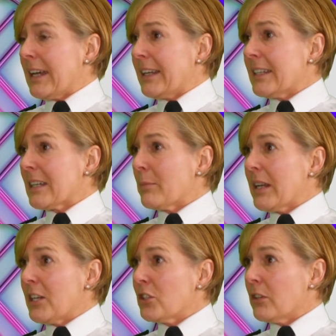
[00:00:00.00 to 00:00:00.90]
an
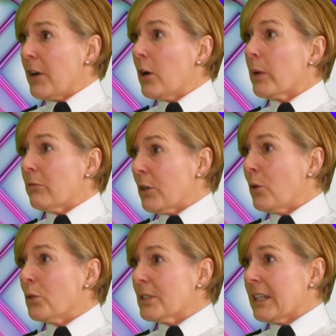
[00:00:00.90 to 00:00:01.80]
examination of are we
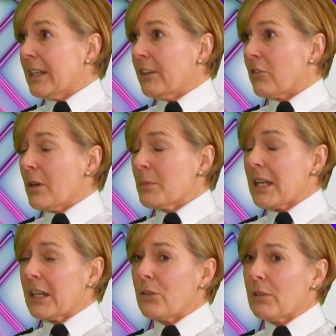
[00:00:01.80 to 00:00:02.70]
recording crimes
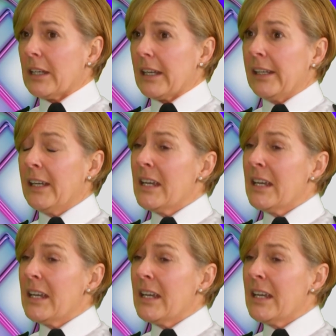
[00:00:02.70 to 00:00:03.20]
accurately.